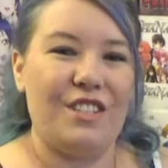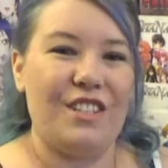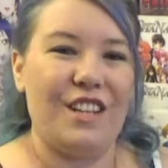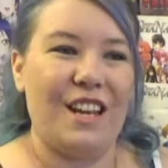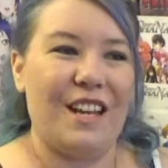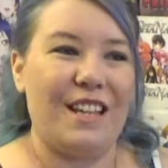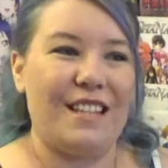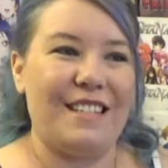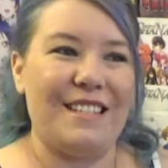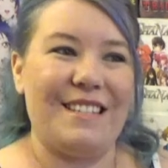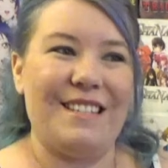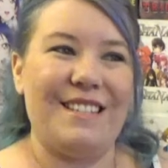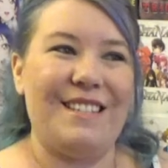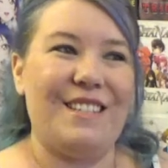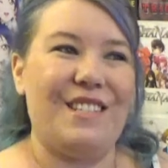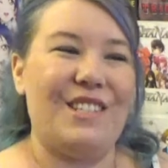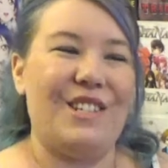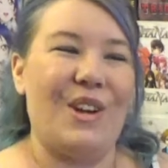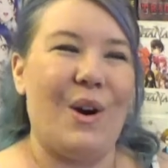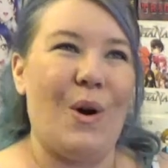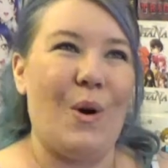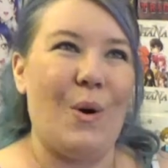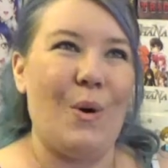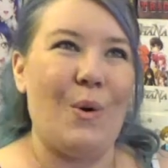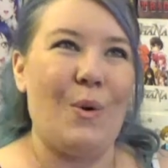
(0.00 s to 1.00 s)
just
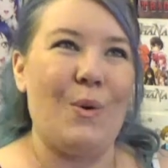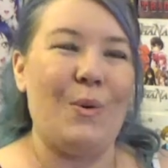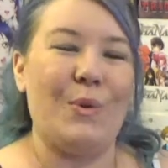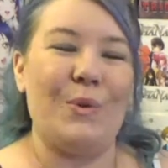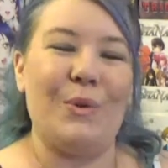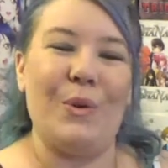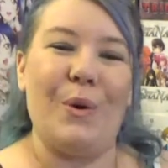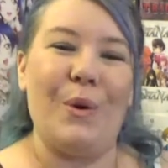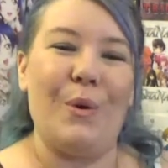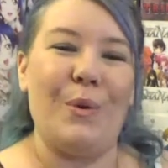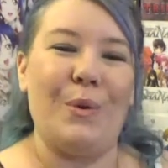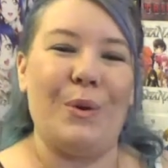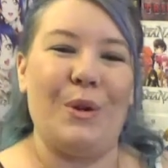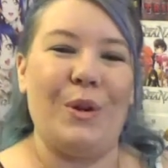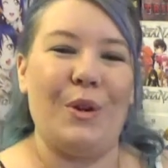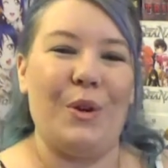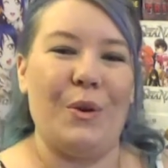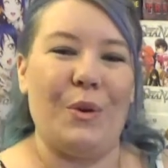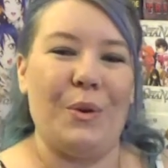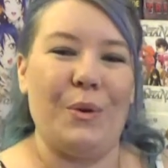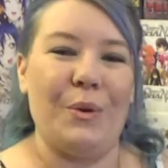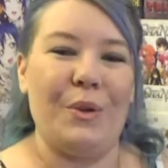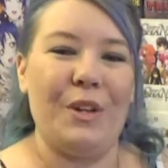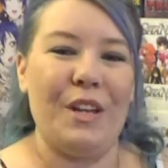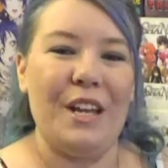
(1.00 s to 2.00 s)
so
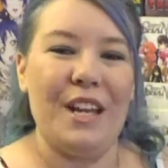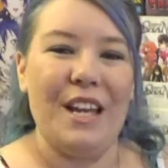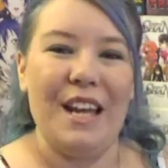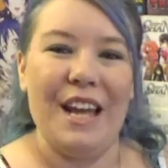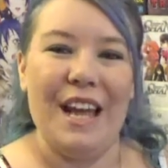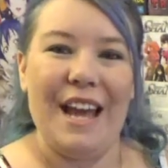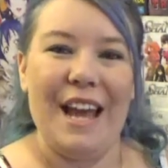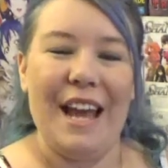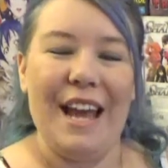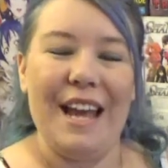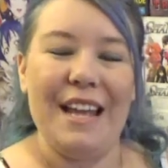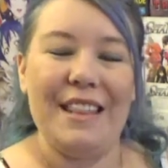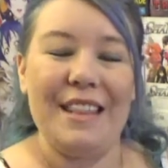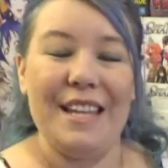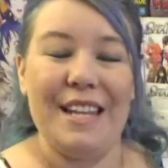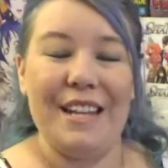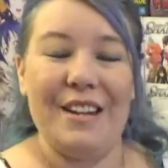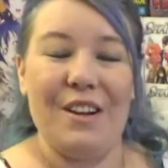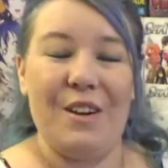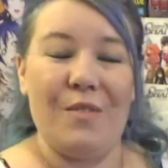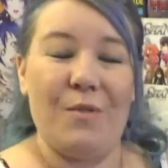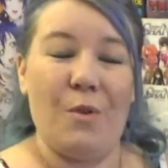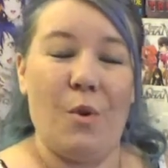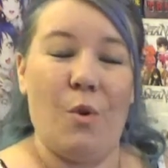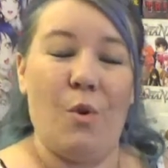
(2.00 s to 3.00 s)
cute. And
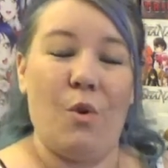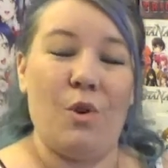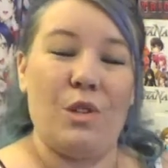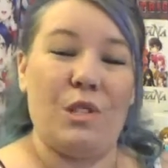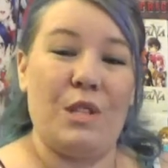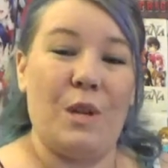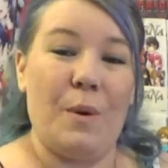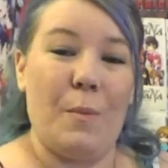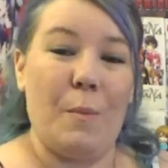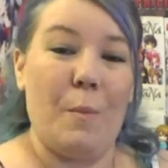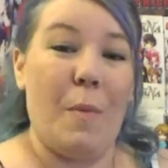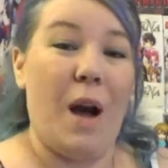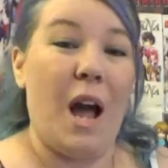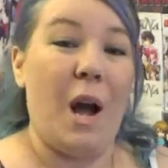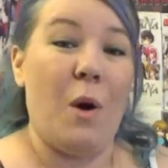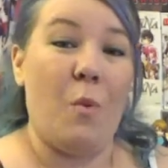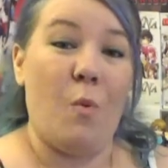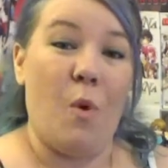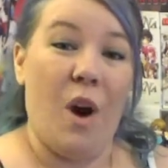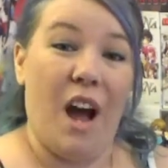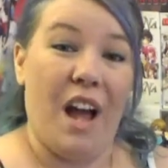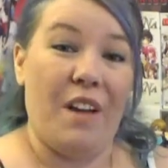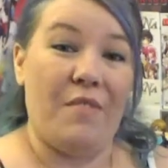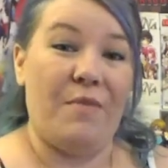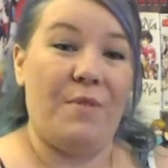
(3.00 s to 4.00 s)
then of course my
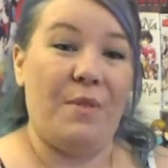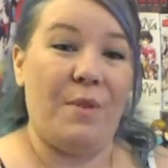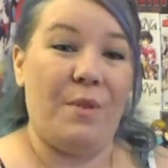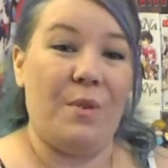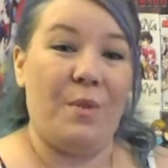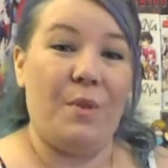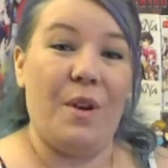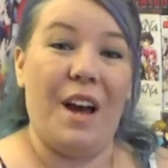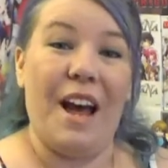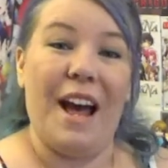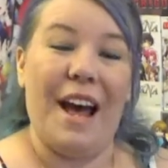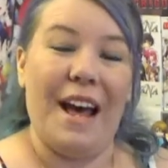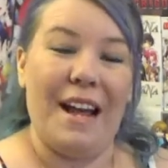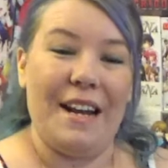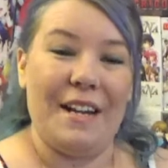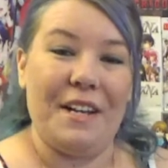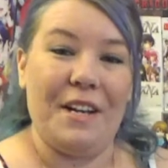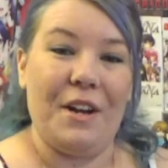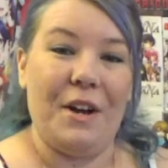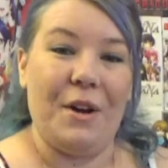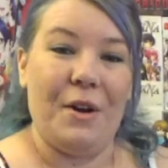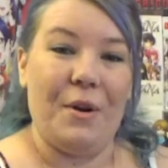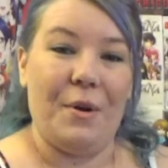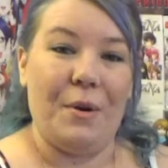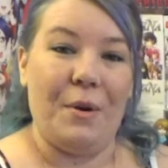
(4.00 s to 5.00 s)
waifu
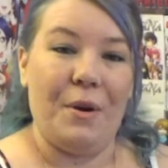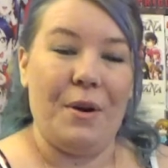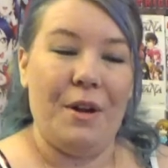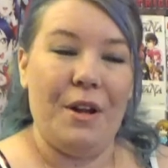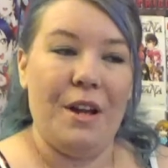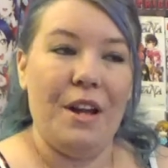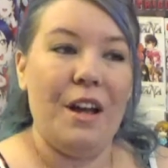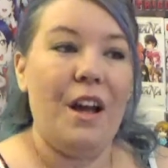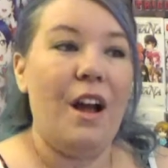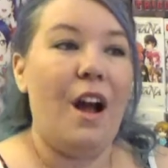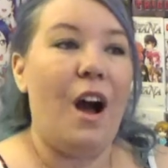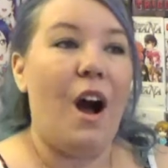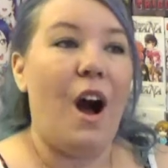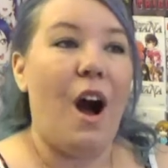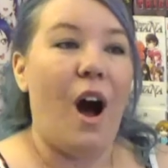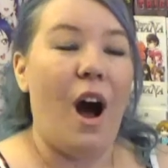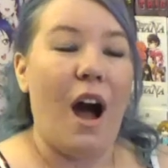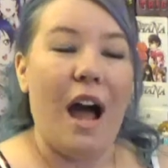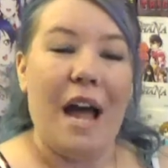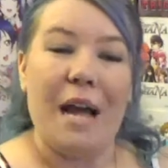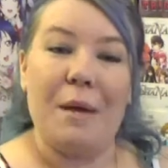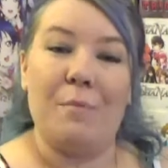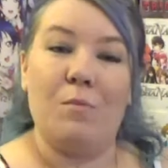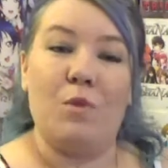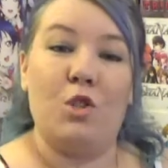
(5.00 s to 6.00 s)
Hanyo.
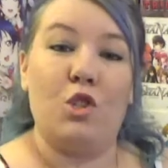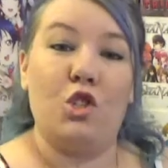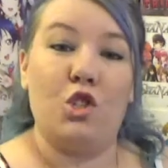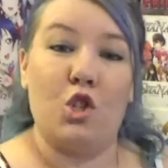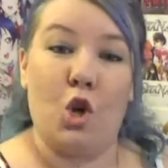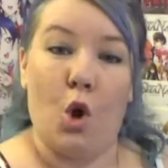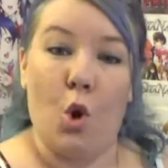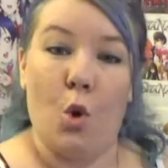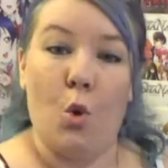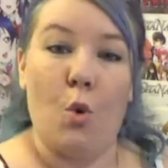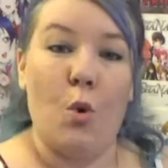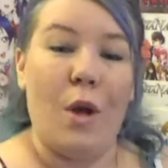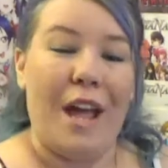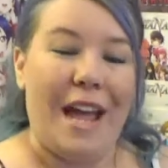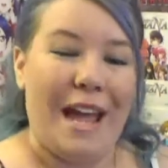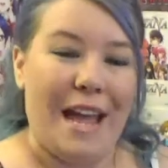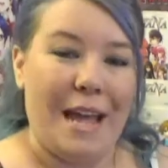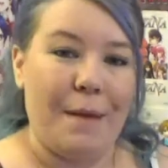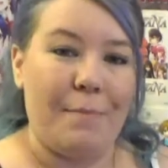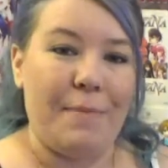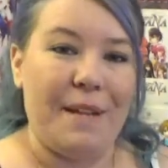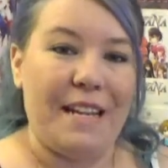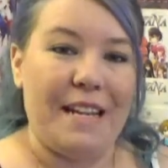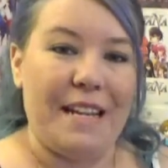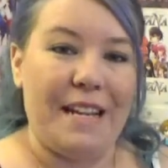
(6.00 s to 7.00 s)
I am so
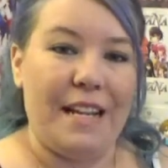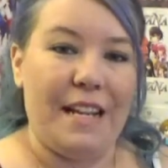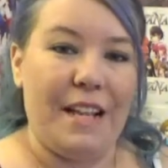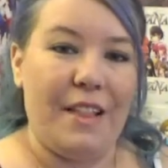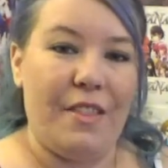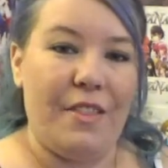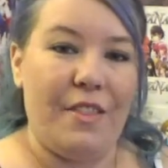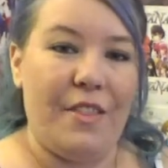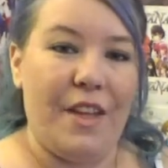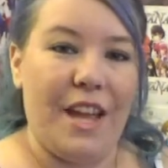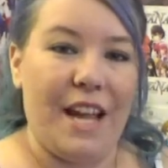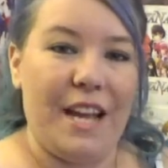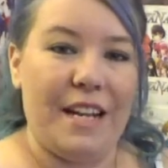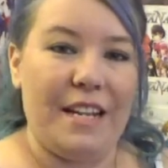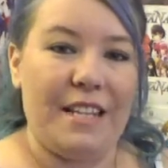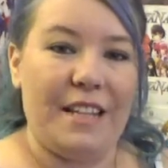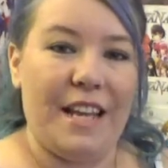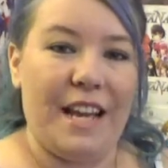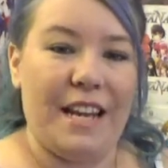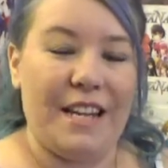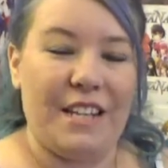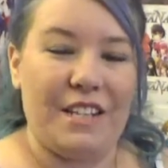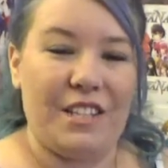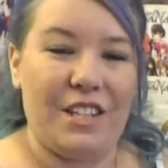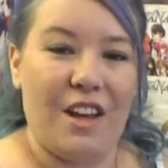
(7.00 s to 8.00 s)
happy that
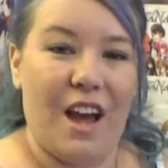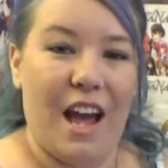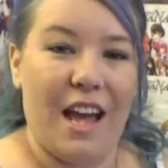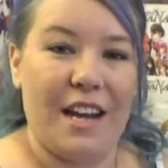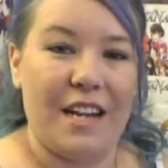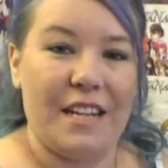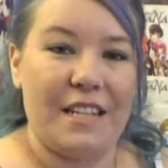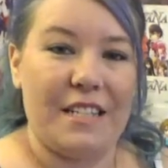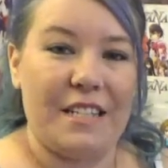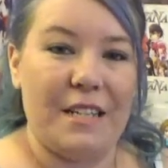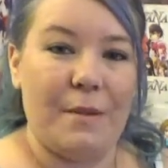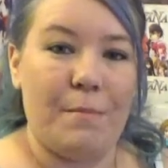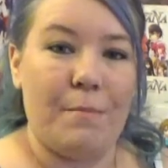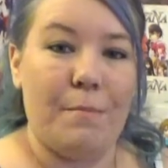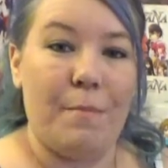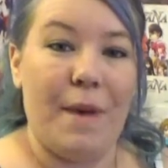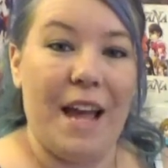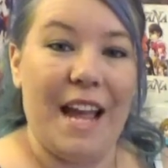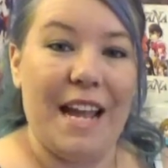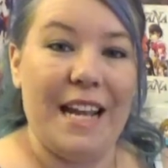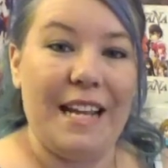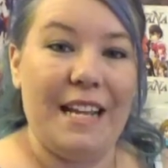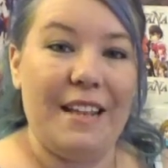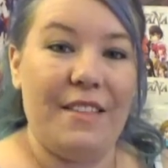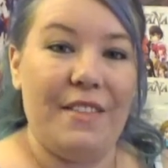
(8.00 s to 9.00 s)
they decided to
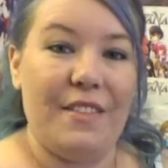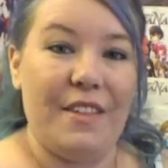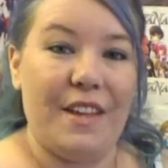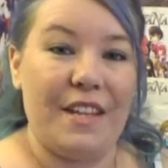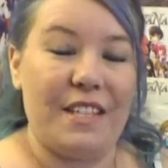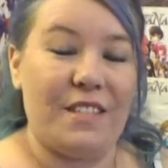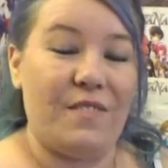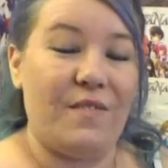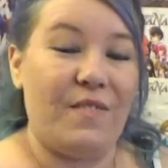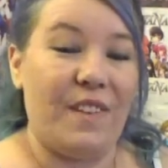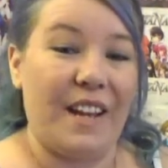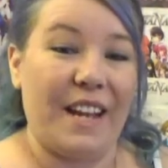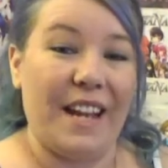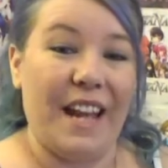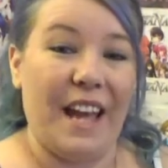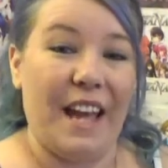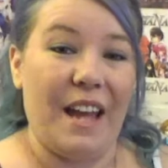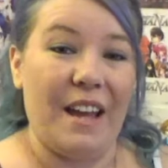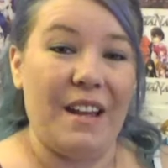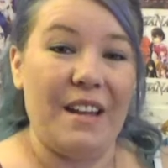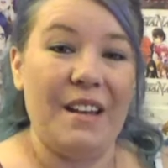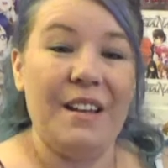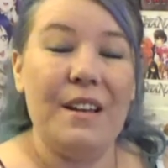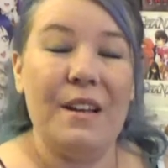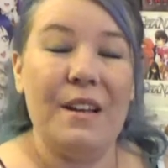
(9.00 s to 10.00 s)
make this figure